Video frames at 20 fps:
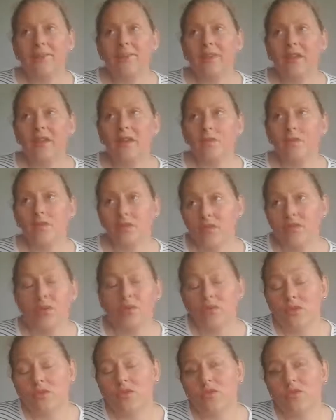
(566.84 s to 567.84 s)
Yeah, because I
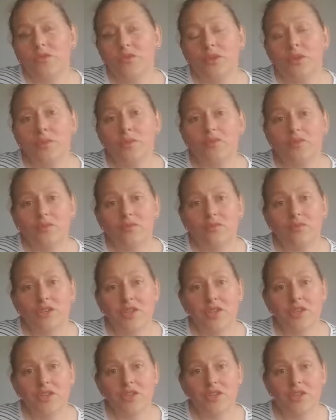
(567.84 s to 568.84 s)
was looking for a committed
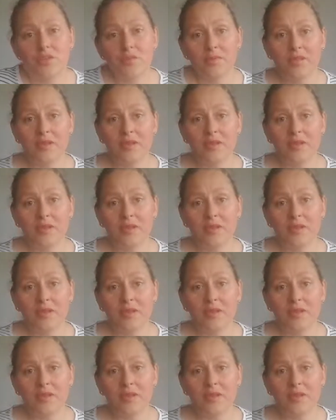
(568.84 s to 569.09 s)
relationship,